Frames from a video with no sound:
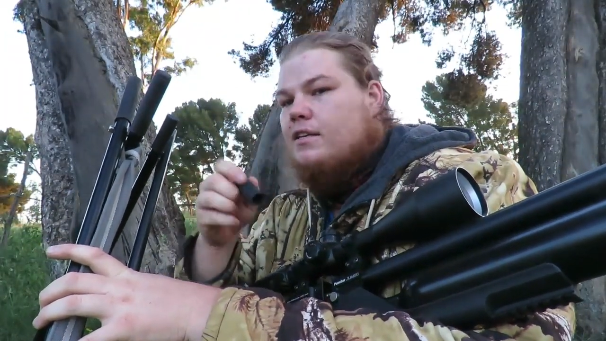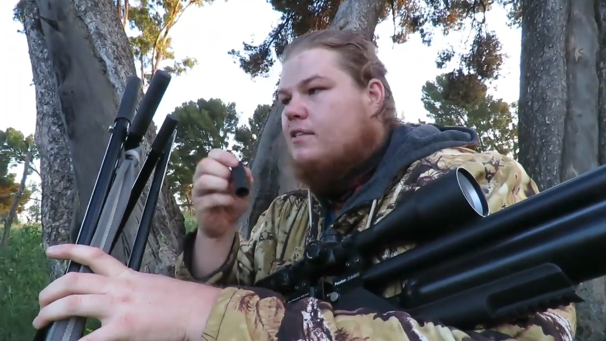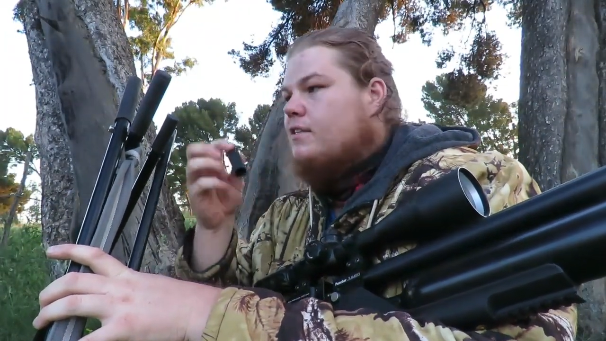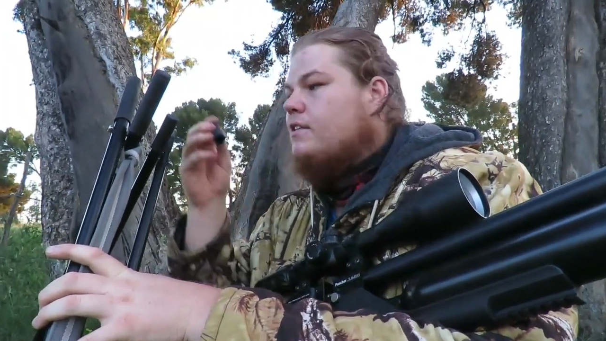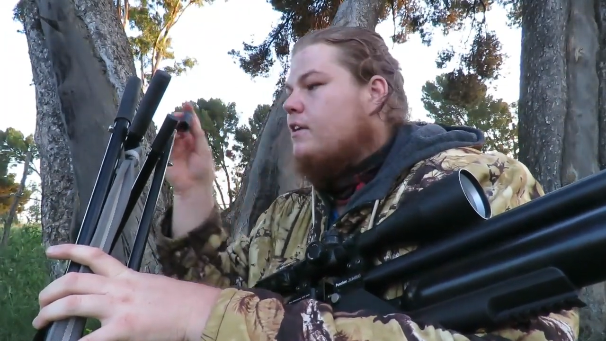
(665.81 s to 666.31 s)

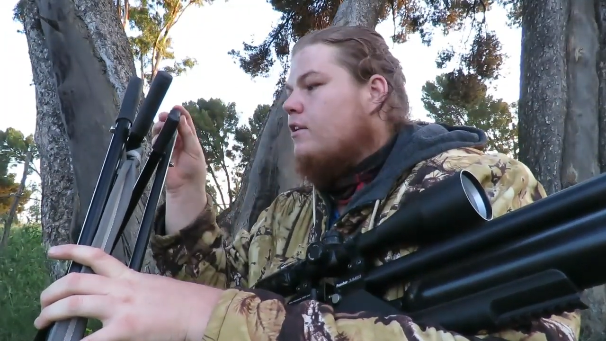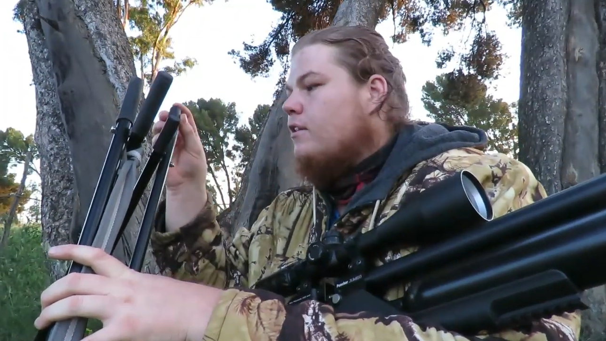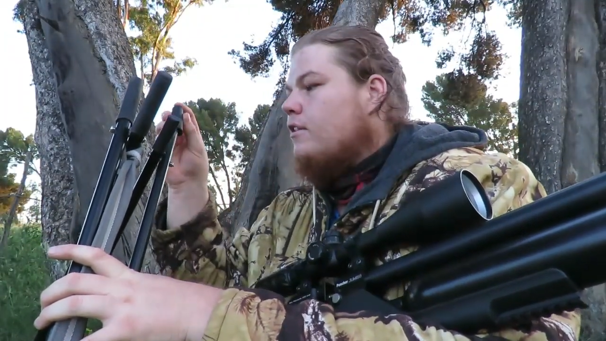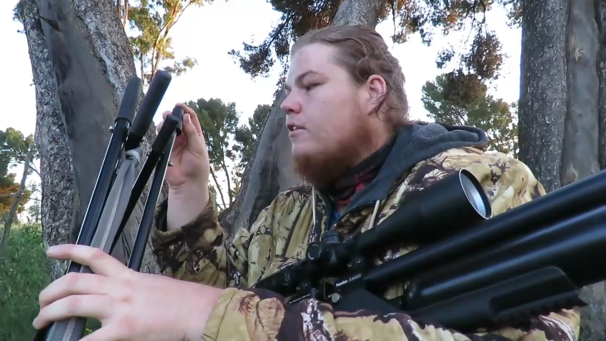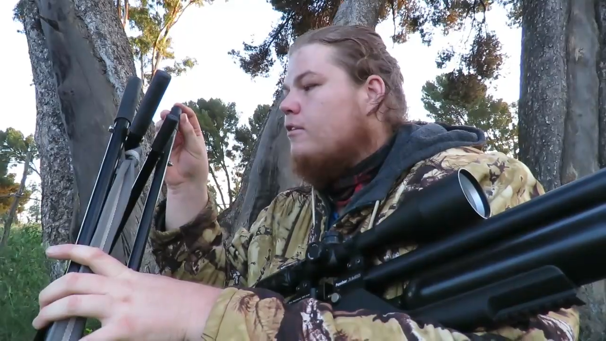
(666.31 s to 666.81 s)
it's this
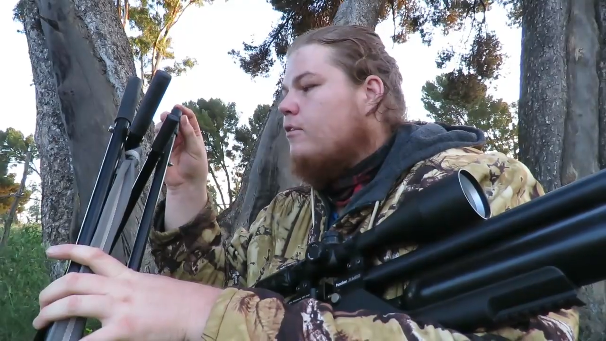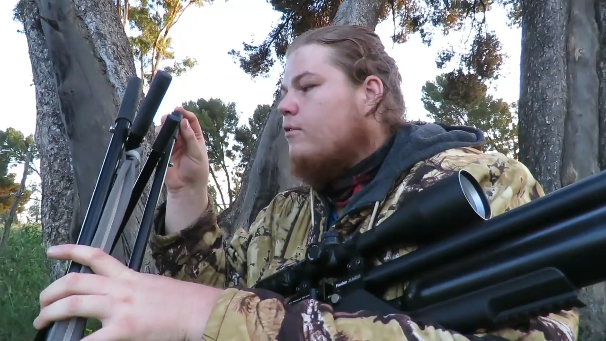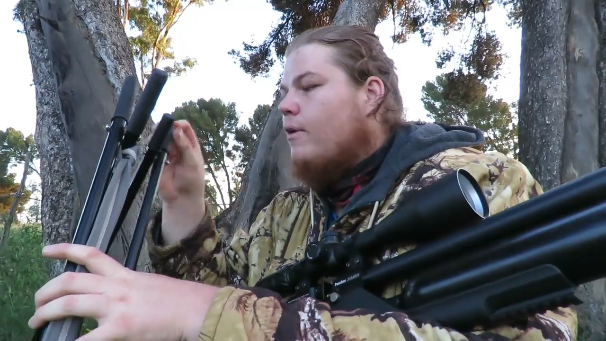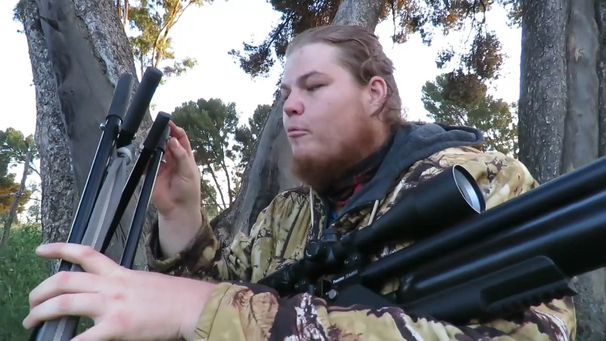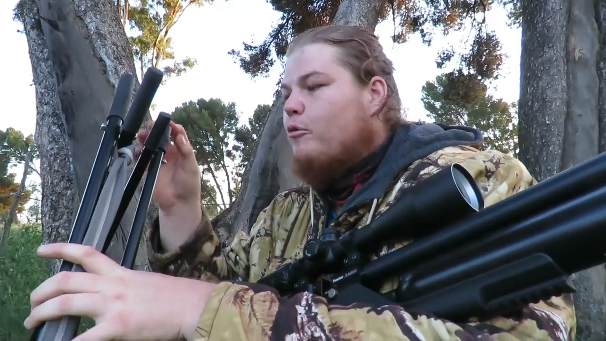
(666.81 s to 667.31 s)
little
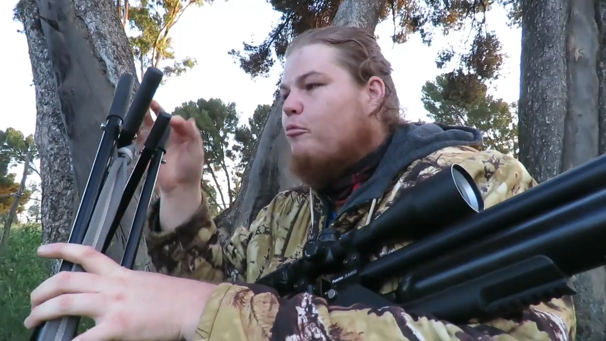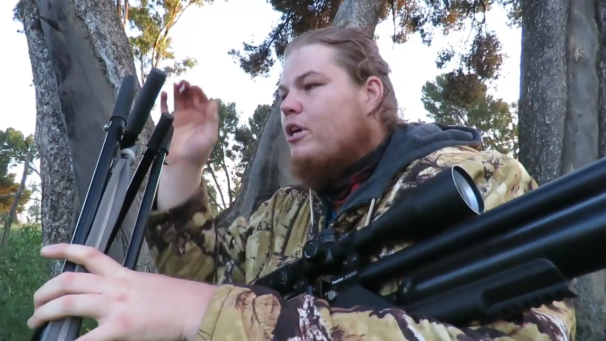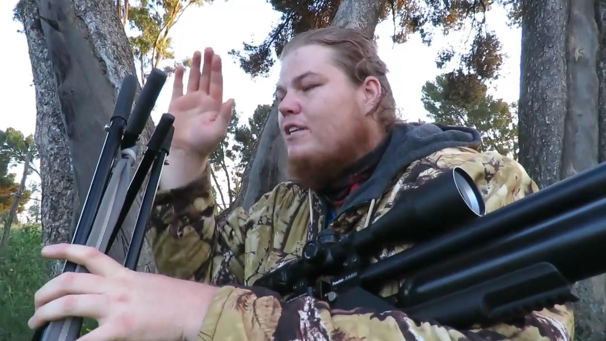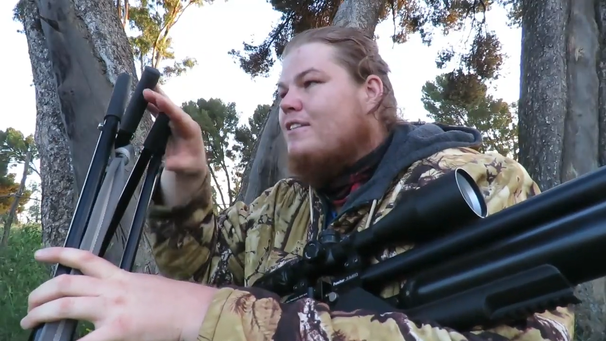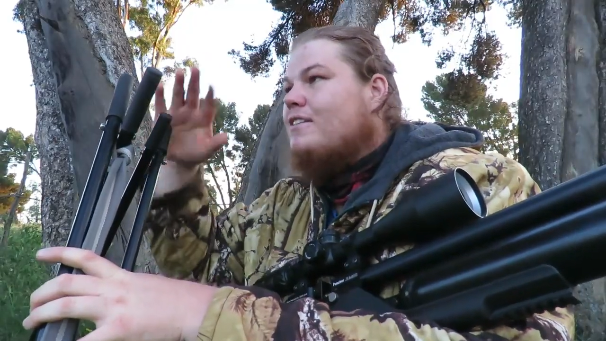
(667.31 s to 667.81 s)
rubber
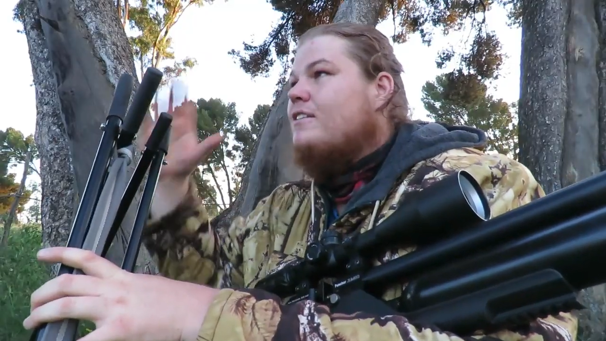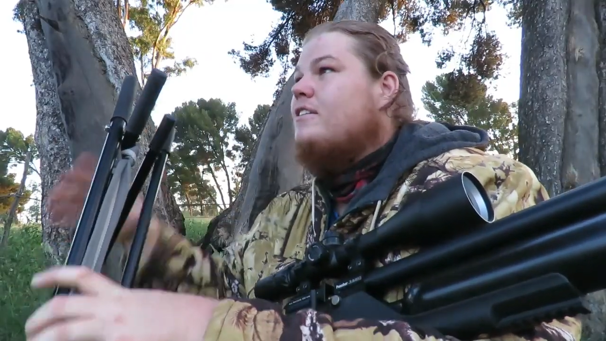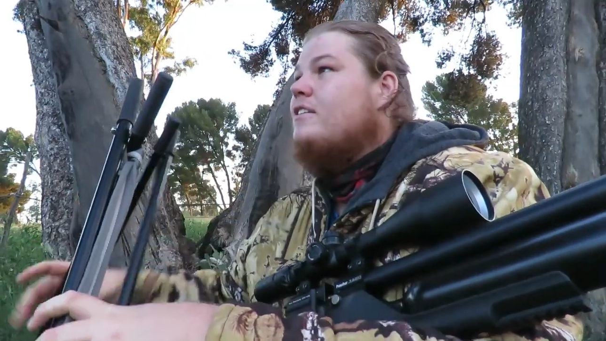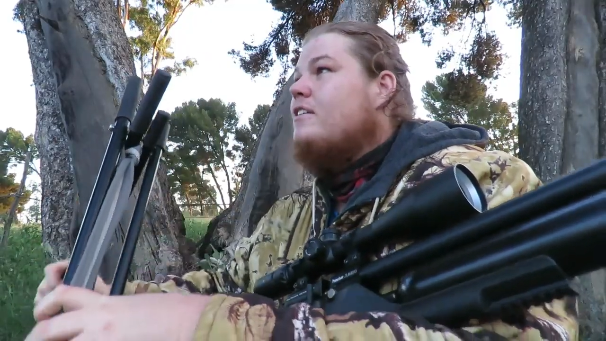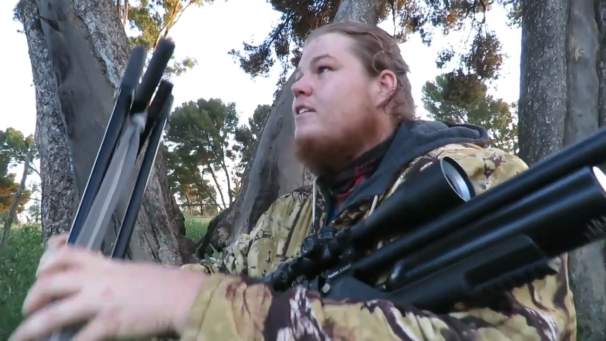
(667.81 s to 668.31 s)
piece.
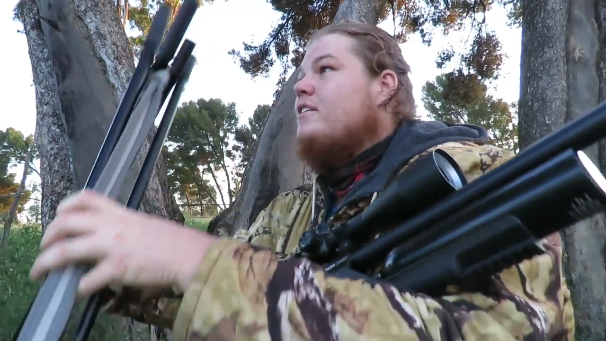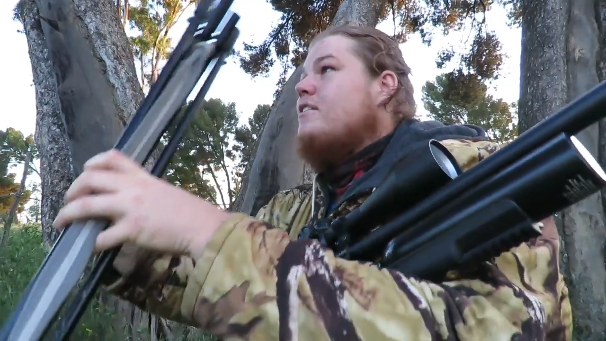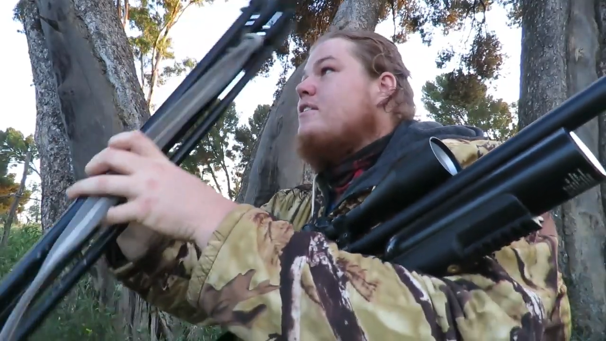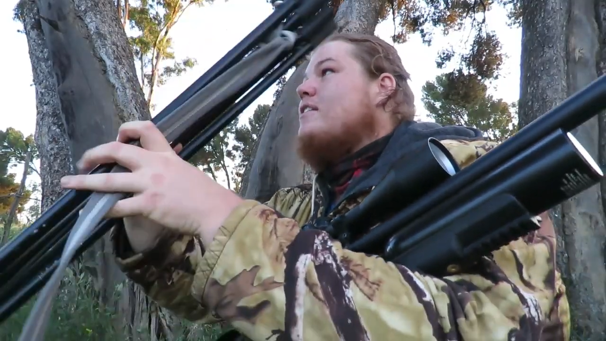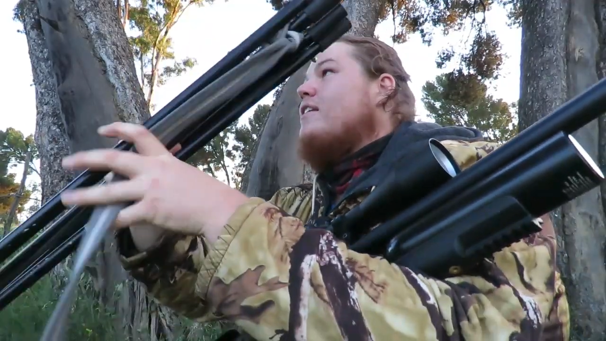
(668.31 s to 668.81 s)

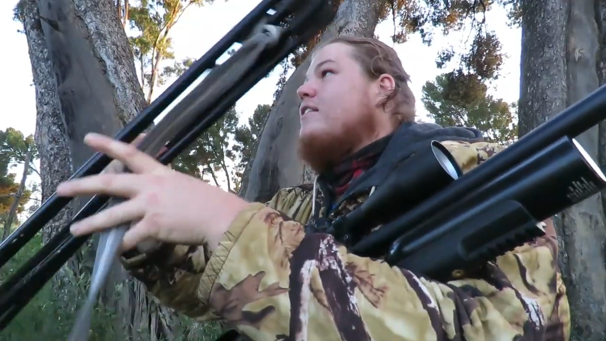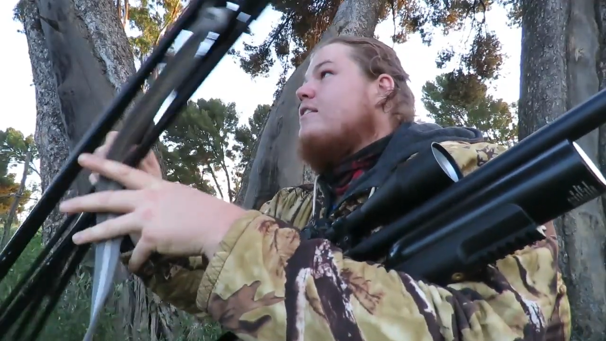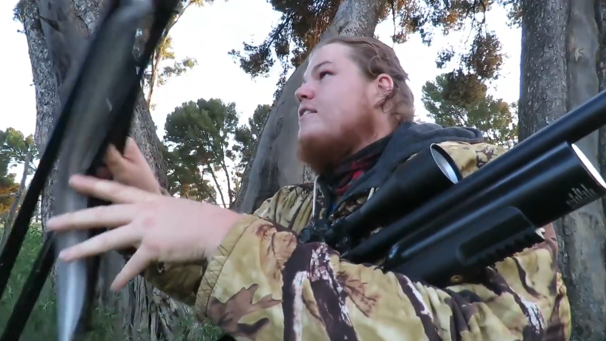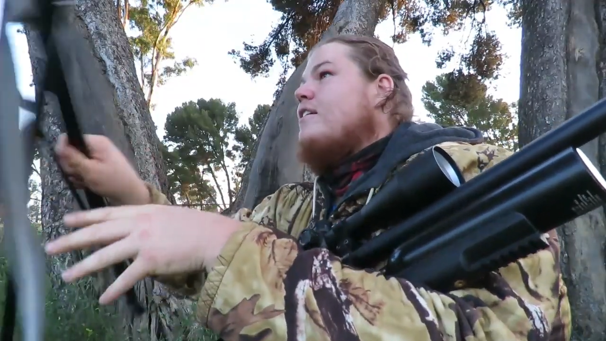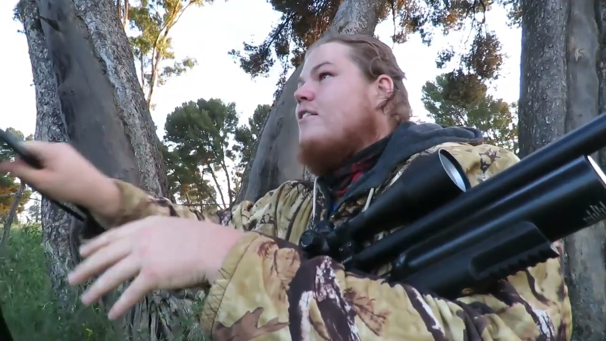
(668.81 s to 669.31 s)
Let's get
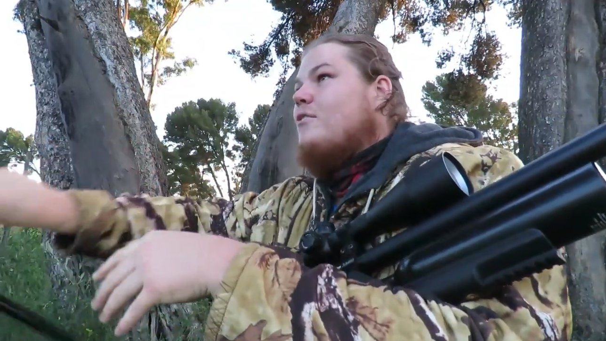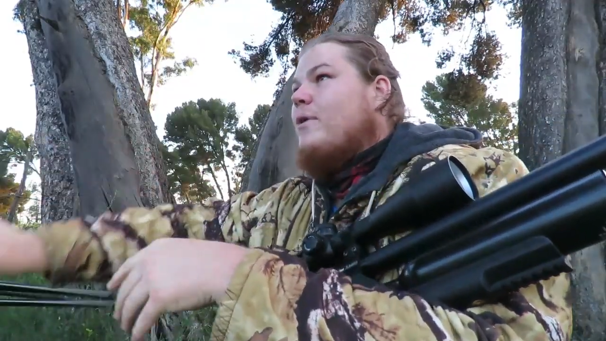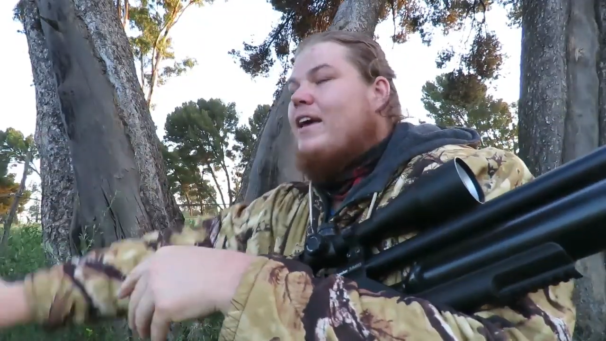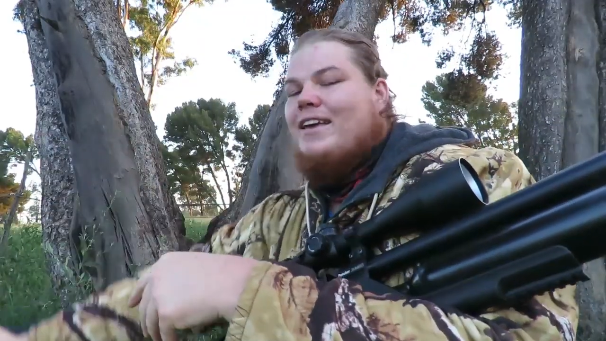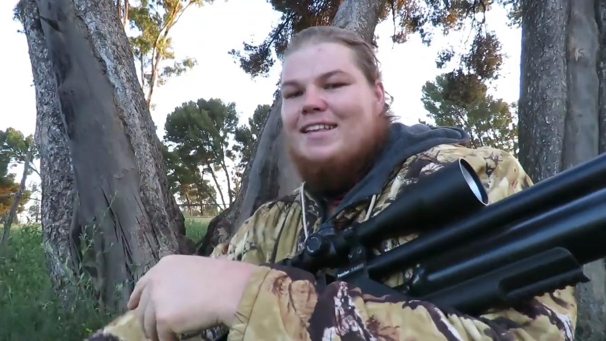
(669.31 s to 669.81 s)
this out of the
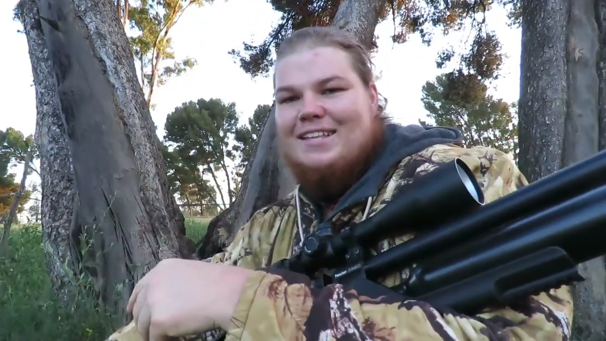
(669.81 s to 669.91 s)
way.